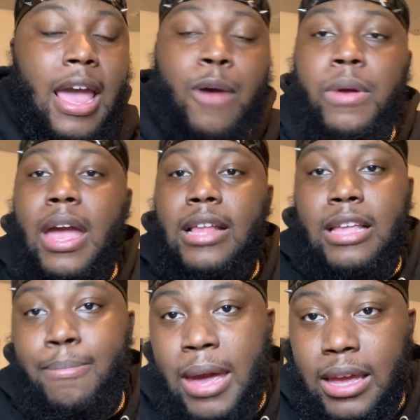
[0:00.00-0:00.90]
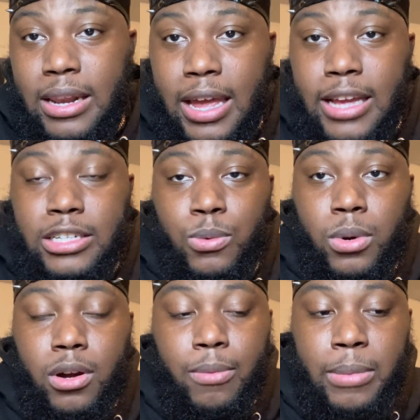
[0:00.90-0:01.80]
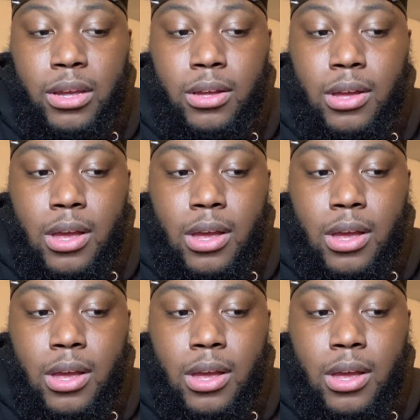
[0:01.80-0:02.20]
And we had that back in the ancient world, man.